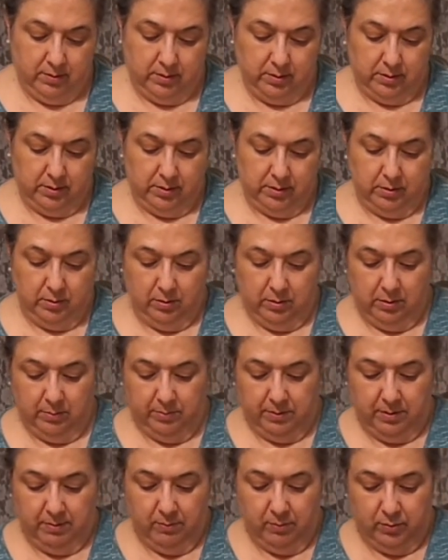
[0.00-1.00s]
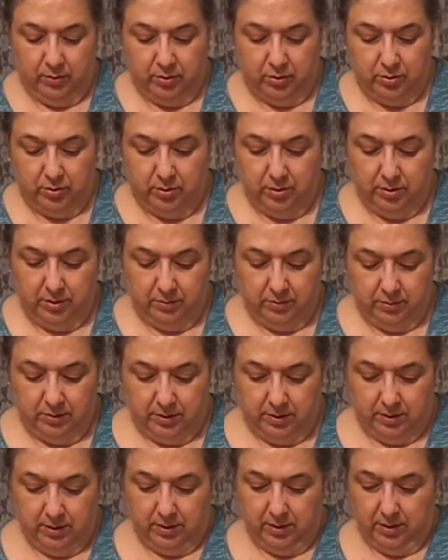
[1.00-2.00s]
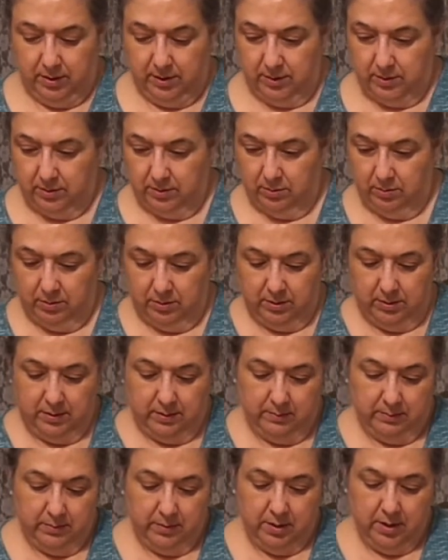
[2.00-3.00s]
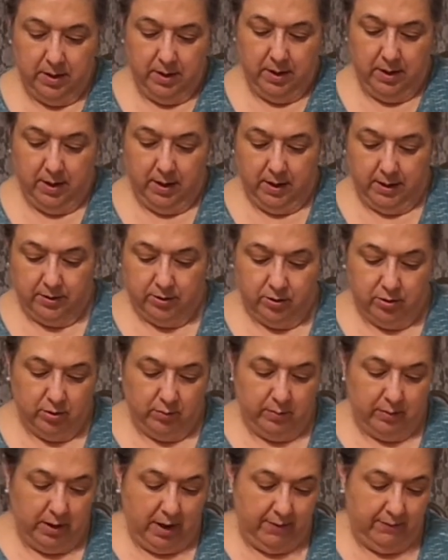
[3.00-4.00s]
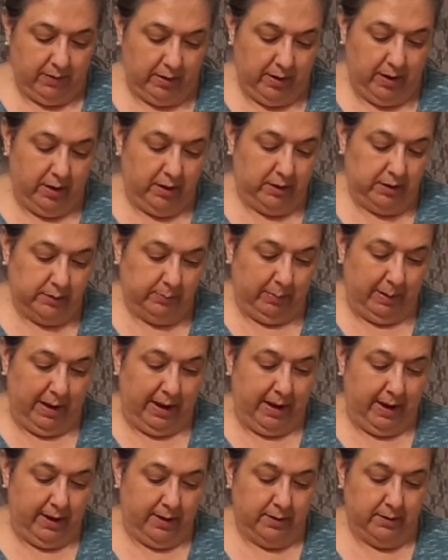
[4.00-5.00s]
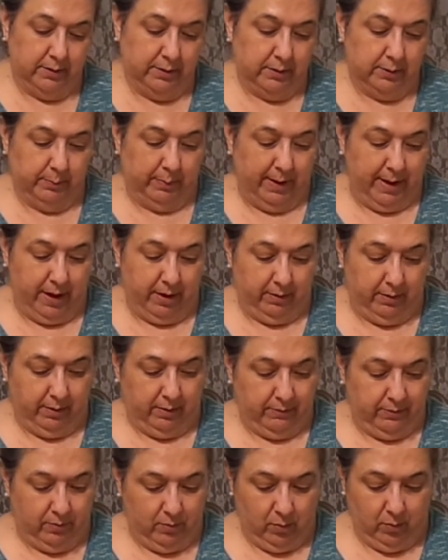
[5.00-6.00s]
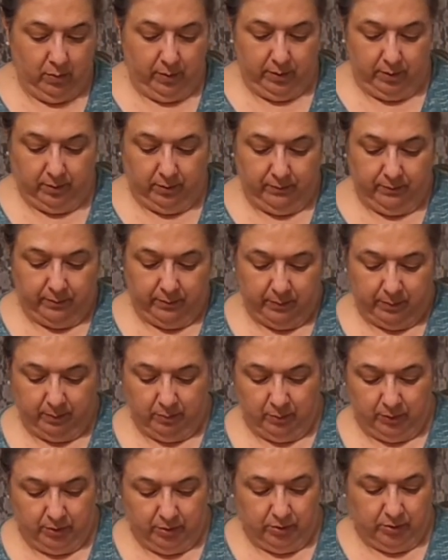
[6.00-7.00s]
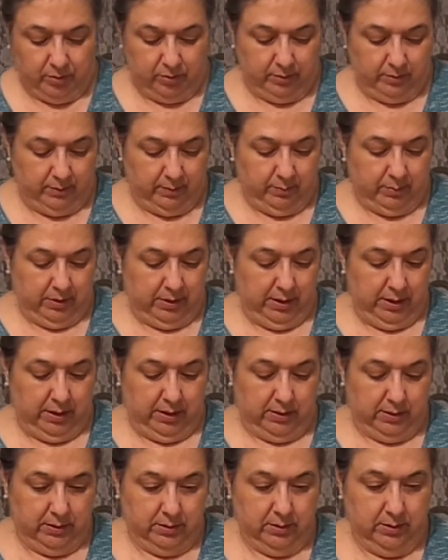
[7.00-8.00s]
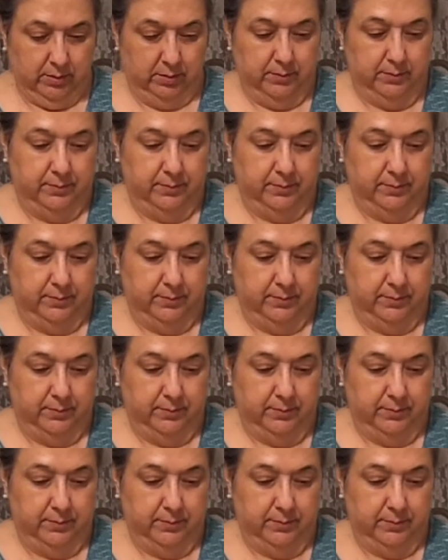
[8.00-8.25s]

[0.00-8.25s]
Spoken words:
Soak up that moisture on those that didn't get soaked up. I just don't want to have a lot of splattering of the oil from the moisture of the potatoes.